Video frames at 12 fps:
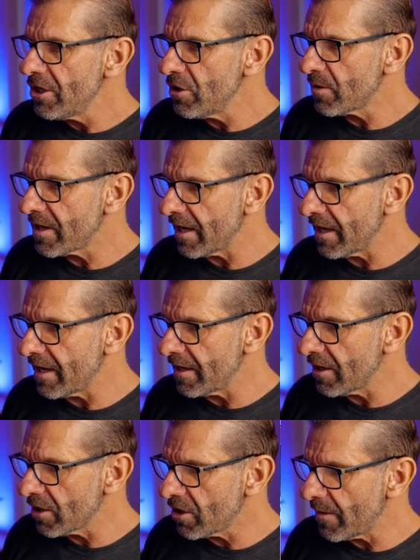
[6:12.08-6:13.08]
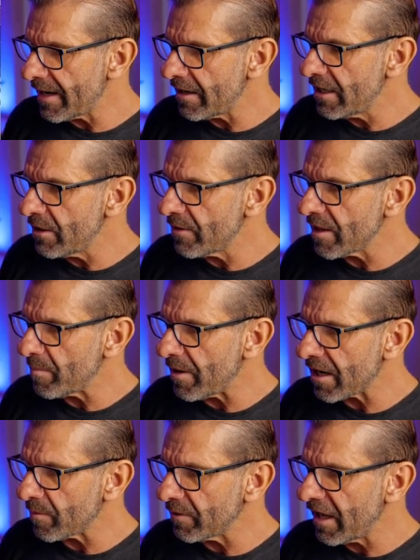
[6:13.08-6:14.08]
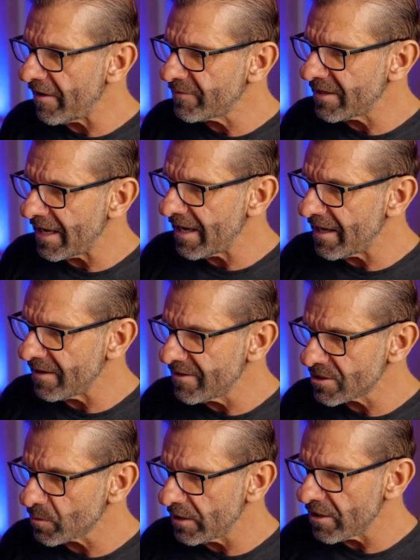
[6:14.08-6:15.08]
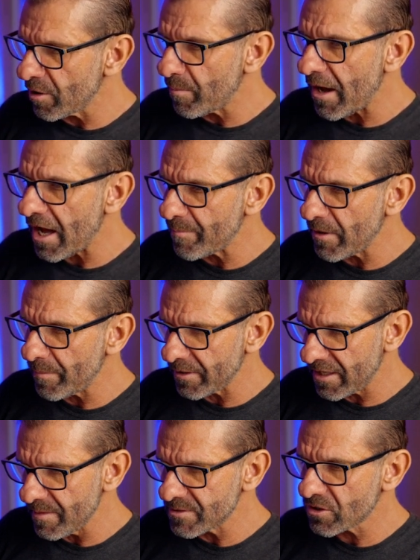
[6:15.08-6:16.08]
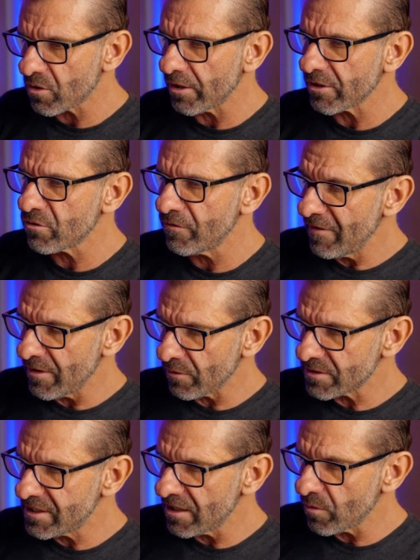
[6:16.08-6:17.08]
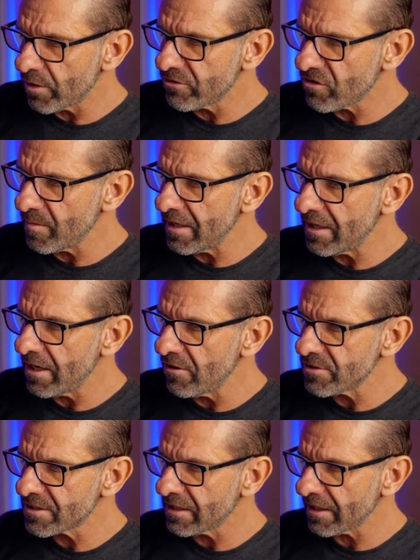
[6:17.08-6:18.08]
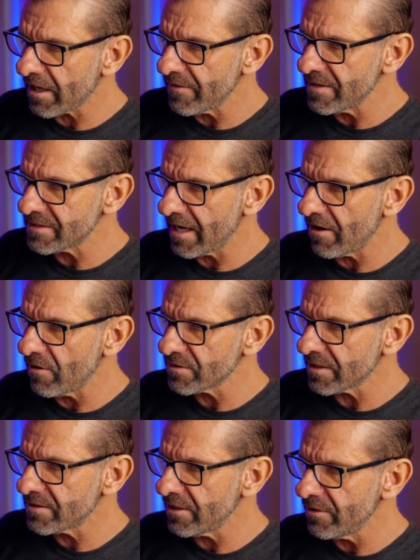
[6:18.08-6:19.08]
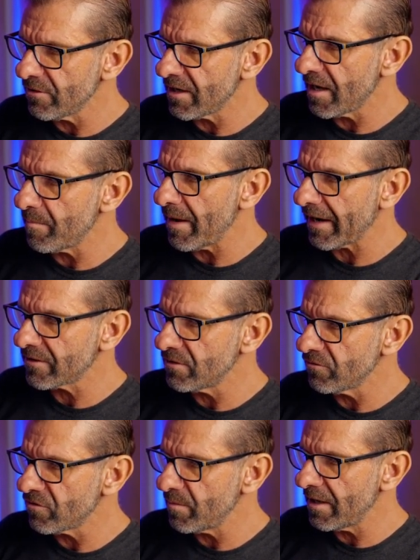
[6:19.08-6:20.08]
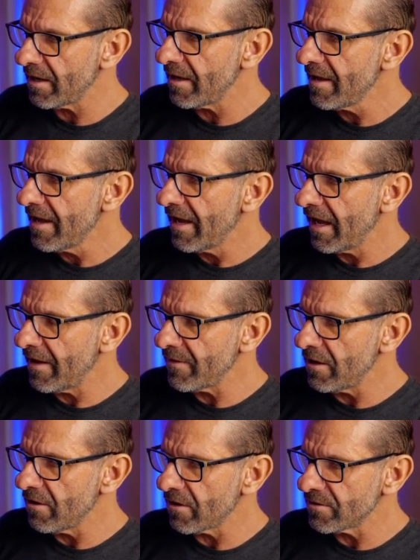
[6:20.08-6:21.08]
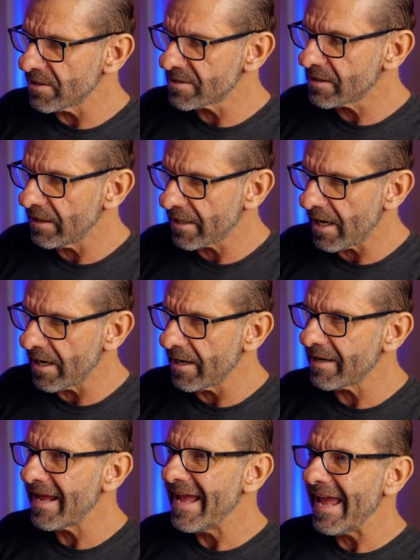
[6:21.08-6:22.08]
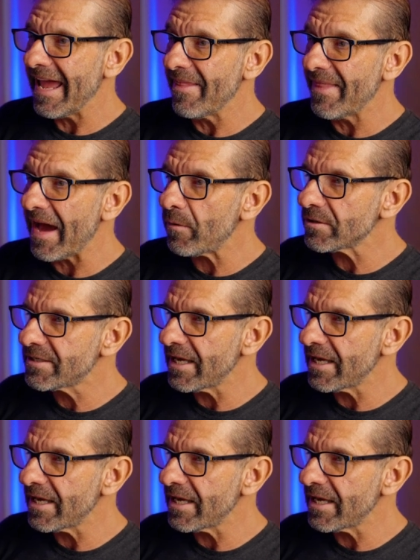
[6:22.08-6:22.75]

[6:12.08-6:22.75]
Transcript: you can go down here in the bottom left and this will either pop up, it keeps scrolling through. If you don't see the word Dreamina here, just click on these arrows until you get back to Dreamina and then you can just click on it and that will